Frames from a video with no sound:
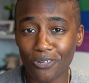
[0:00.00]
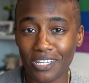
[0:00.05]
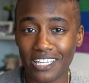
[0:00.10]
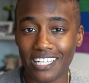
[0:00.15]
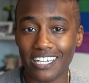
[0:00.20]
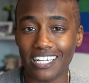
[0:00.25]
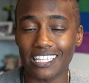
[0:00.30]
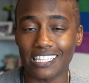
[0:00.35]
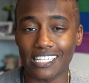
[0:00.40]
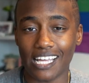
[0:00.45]

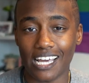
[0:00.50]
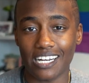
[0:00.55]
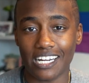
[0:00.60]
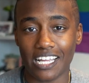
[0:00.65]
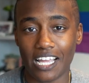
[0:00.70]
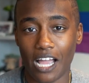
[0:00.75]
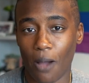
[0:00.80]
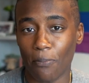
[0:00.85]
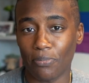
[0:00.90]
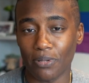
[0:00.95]
get a lot of
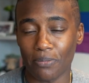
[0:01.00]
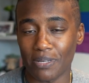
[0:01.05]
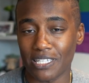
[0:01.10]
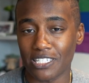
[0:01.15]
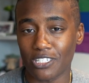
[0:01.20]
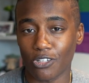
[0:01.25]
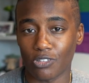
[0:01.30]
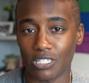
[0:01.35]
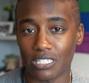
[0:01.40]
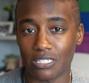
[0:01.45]

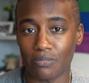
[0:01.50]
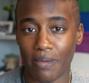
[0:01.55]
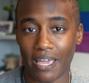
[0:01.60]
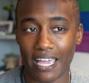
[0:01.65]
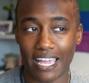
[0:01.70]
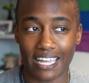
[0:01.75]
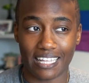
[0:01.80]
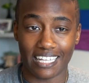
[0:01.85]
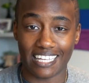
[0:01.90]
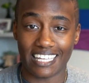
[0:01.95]
compliments on this
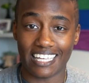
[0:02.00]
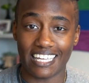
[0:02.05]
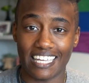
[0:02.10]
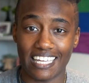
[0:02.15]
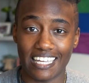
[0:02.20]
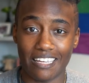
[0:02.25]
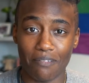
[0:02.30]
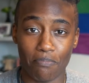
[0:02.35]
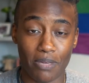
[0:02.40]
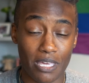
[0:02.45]
bag. Like,
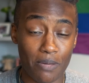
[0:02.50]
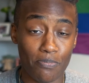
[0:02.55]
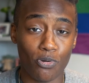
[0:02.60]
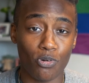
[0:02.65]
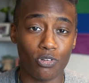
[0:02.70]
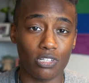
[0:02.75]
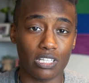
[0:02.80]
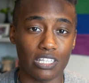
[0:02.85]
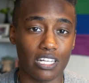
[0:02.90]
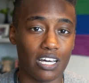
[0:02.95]

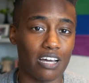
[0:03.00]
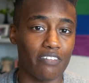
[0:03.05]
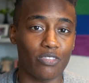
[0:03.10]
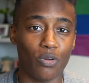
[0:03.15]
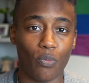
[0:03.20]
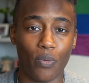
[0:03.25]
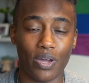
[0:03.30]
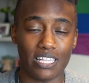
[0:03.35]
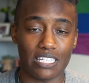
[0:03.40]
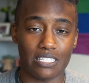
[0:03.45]
people love the
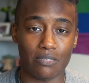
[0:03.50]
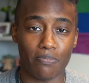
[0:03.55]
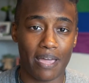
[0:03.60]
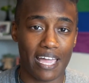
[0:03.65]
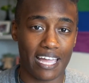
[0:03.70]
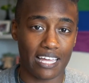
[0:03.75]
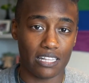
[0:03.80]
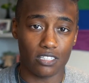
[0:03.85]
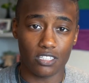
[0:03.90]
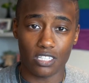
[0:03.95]
way this
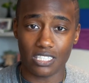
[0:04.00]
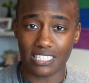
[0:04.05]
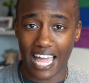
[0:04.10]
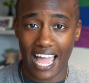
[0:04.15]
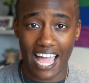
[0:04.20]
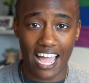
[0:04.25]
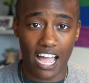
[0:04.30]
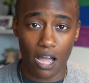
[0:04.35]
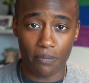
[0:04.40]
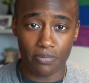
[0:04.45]
bag looks.
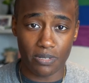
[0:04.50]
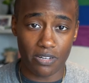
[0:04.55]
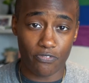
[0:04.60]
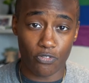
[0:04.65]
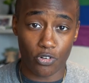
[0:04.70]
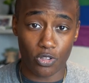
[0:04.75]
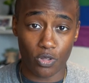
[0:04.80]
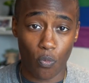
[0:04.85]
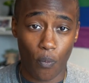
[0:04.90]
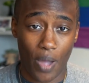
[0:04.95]
I opted
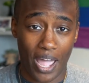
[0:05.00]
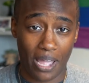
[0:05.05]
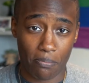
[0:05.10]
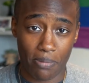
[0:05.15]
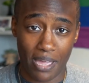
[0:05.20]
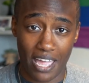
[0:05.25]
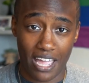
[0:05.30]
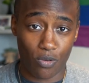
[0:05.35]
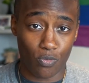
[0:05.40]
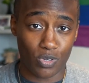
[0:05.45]
for the Whack
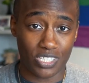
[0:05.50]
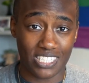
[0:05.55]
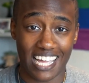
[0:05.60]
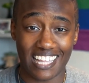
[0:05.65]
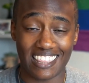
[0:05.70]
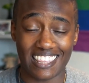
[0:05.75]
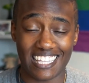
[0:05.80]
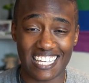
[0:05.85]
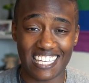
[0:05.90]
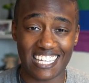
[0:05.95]
Pack, which I
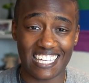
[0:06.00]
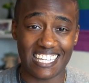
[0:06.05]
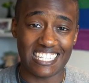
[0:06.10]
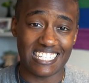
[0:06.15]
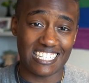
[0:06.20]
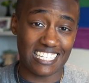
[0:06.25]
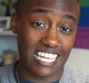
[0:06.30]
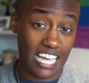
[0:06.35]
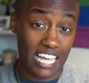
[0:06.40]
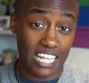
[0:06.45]
think
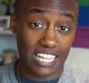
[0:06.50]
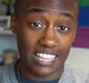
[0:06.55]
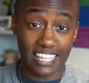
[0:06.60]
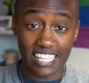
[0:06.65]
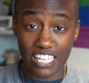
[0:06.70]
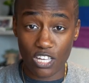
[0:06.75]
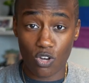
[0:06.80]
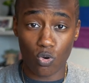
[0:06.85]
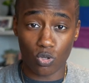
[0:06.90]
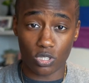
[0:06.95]
is
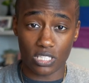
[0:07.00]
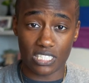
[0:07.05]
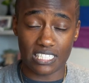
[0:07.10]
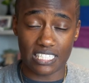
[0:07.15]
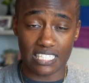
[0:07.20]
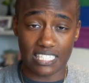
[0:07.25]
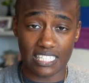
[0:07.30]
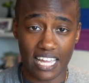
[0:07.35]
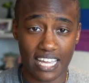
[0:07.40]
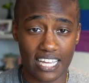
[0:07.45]
the coolest
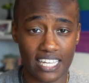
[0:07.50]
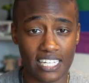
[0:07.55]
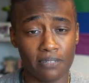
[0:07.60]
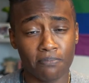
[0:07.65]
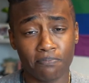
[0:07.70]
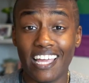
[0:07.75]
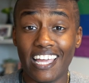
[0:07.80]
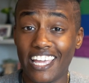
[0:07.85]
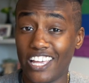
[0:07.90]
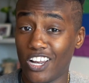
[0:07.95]
design.
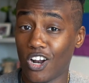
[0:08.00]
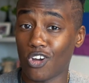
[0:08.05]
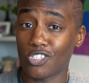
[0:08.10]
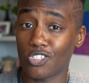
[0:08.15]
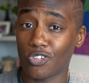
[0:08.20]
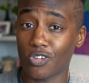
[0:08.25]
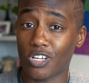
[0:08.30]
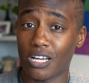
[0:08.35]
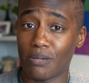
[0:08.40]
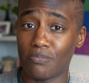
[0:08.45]
It
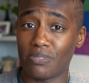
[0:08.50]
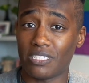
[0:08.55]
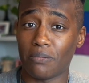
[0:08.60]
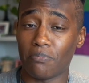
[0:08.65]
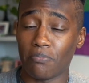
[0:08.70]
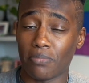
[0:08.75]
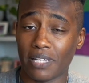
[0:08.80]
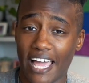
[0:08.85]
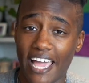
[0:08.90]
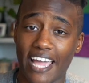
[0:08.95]
also comes
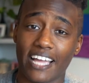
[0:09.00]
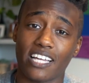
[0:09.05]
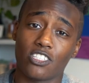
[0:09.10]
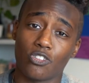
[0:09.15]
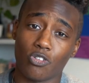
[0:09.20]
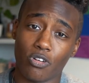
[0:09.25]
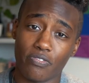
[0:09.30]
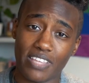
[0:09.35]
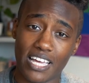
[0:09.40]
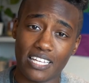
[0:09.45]
in black,
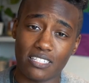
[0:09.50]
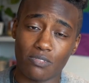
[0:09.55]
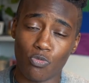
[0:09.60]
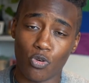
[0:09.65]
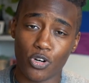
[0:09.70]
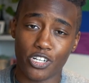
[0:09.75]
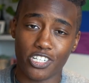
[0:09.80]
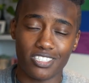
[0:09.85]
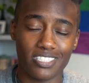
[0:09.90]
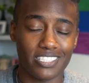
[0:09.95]
so if that's
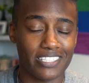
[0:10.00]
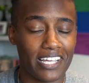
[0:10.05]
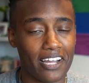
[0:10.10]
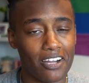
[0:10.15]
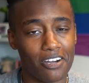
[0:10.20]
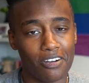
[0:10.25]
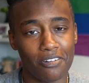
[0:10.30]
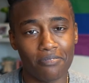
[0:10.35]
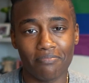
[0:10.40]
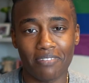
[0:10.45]
more your
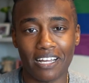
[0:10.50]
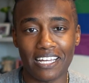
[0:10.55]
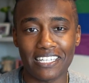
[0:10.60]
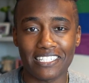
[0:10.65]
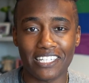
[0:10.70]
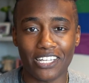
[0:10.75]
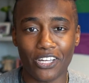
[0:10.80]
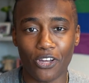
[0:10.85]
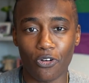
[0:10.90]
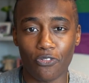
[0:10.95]
style, I
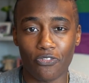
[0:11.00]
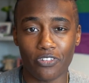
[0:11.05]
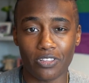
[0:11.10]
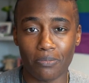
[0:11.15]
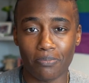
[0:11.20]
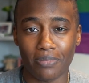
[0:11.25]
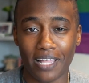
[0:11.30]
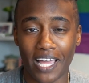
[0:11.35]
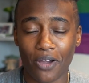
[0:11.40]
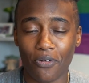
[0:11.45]
say go for the
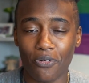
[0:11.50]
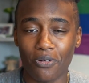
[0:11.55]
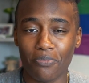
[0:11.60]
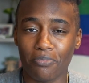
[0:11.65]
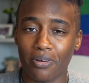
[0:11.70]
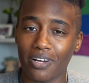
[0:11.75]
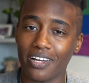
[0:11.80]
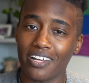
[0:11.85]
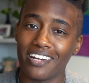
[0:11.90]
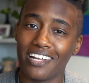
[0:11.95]
black one,
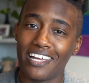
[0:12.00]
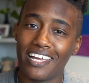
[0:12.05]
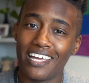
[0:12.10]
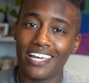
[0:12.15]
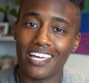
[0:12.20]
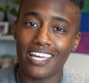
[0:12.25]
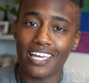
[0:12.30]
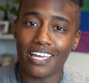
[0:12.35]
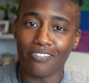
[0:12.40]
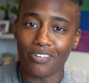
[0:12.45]
but
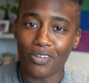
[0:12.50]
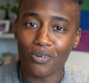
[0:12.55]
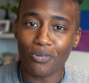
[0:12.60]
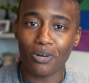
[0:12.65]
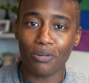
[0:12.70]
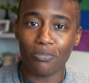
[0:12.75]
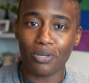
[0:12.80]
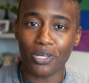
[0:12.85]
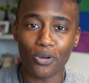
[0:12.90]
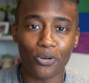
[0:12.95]
if you want
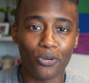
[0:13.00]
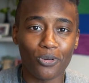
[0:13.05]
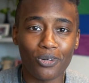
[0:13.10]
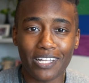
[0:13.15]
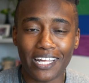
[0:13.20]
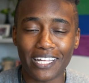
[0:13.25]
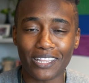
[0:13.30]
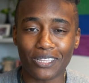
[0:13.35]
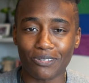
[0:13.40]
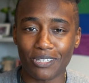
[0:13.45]
to be cool
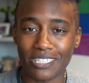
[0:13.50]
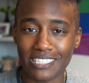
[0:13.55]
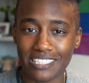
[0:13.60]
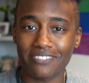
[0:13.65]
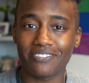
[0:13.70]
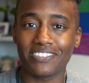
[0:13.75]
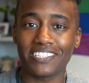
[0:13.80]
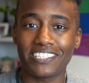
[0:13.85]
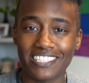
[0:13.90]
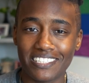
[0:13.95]
like the rest
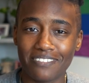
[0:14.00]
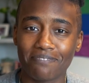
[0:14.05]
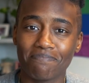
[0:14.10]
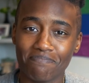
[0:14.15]
of us,